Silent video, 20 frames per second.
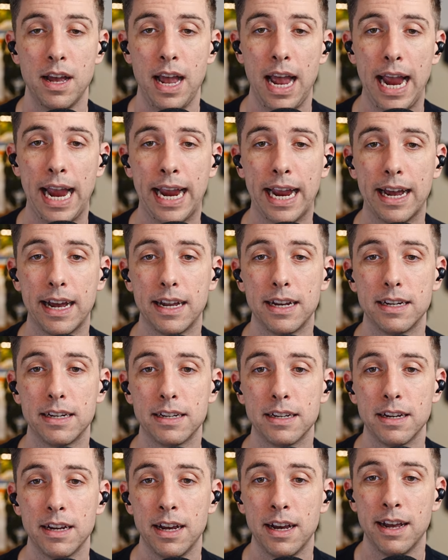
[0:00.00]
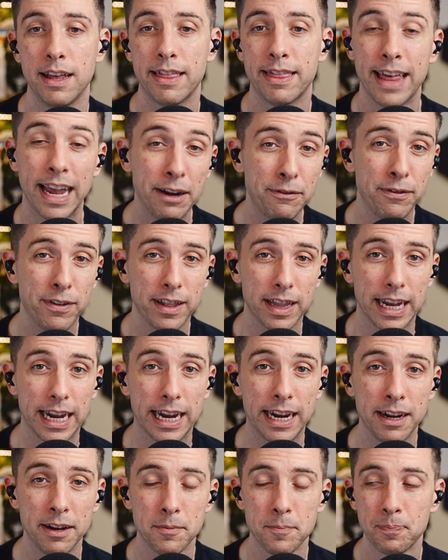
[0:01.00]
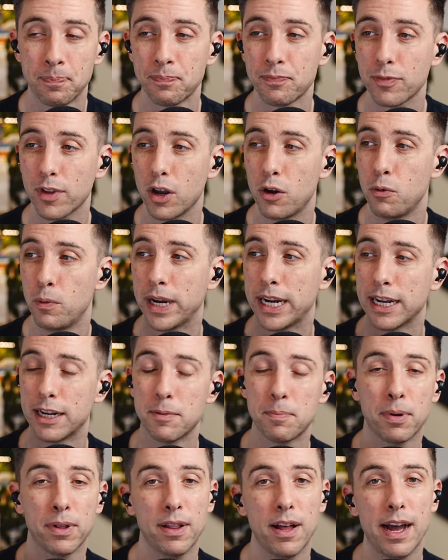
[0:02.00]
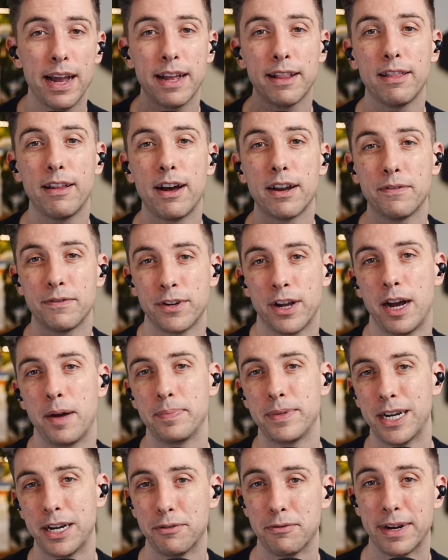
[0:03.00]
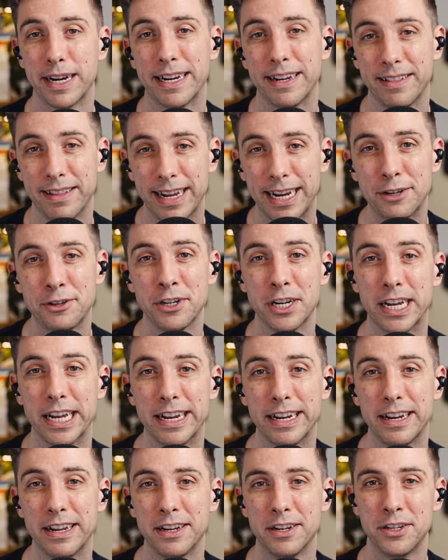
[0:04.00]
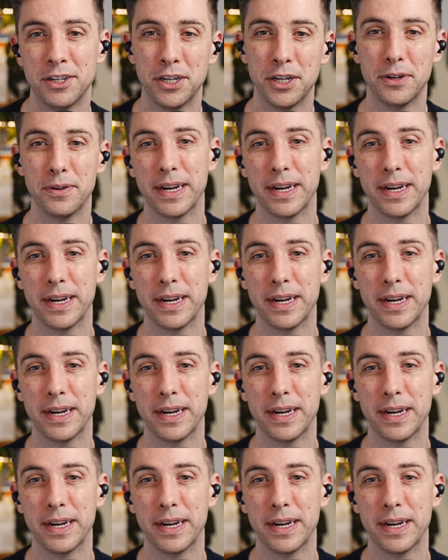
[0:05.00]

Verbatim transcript: And thankfully, we can apply a lot of top down regulation to